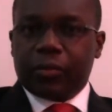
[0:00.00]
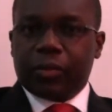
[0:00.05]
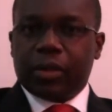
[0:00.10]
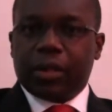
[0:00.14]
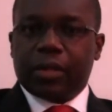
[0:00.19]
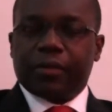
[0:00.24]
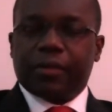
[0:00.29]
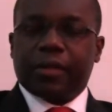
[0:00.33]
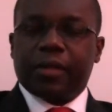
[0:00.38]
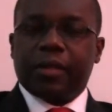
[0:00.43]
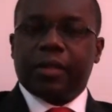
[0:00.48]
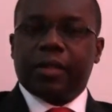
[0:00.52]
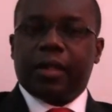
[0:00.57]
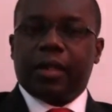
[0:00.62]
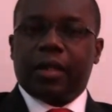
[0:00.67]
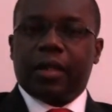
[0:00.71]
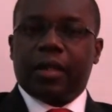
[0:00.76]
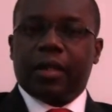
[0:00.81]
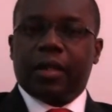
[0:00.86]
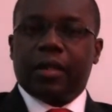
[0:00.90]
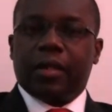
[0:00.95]
We have seen,
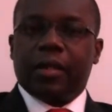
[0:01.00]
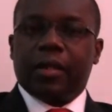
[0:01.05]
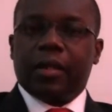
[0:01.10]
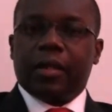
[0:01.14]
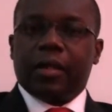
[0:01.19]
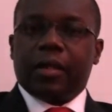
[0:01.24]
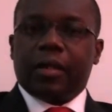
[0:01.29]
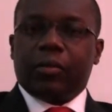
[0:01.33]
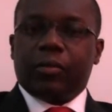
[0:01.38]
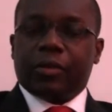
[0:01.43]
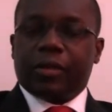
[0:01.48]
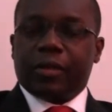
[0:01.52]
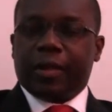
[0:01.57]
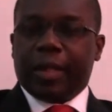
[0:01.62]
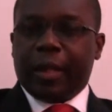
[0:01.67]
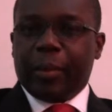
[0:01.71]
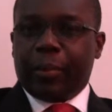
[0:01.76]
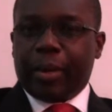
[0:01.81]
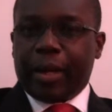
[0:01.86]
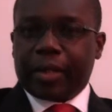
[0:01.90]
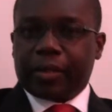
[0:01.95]
our, uh, we've seen
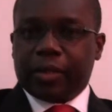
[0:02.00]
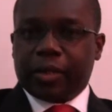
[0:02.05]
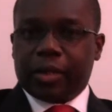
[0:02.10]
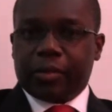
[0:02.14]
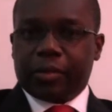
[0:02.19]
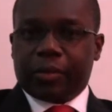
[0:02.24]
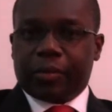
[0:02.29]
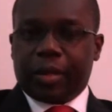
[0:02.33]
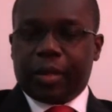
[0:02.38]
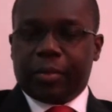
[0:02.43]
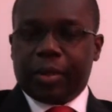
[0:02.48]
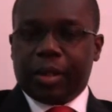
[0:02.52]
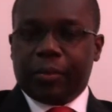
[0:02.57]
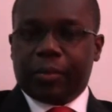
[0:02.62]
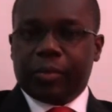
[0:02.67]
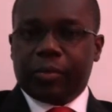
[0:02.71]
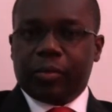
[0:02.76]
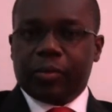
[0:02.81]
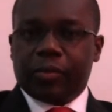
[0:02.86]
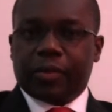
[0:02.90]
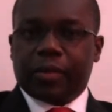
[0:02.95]
the impact in terms of our
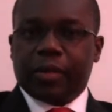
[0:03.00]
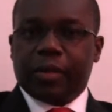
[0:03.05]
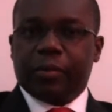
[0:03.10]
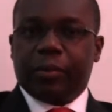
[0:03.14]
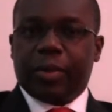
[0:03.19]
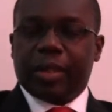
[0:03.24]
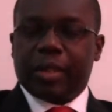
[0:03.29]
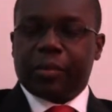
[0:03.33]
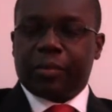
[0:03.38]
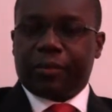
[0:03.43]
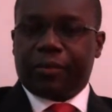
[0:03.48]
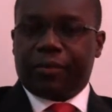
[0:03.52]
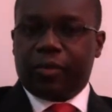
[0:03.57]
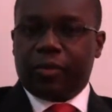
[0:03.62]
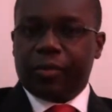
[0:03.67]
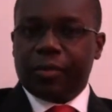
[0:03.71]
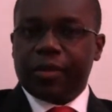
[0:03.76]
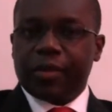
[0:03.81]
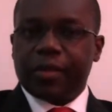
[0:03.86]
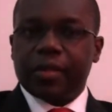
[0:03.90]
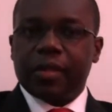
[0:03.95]
people, we've seen better
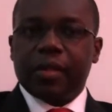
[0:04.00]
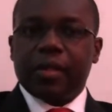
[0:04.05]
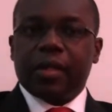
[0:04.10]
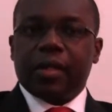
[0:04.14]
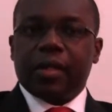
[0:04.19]
performance.